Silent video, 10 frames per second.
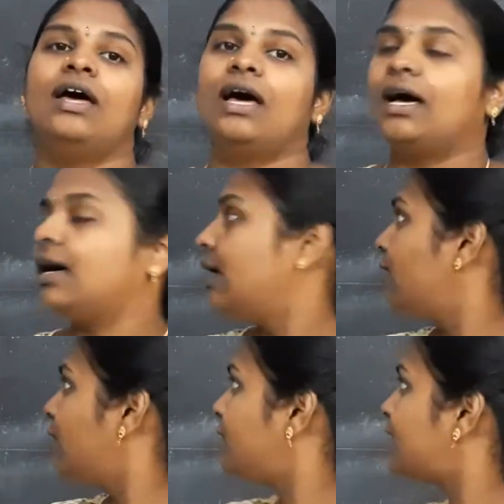
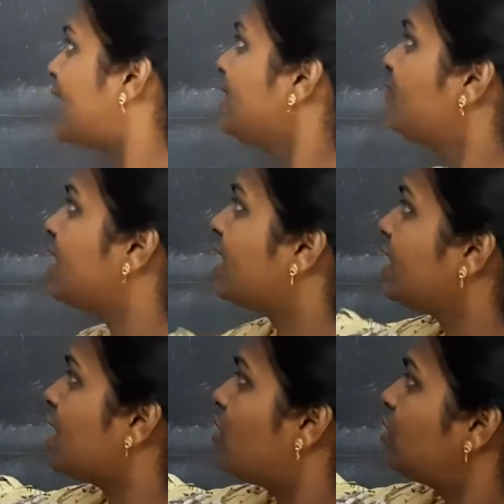try
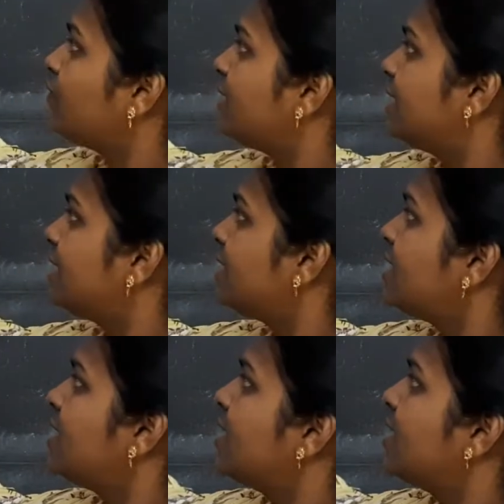figuring out whether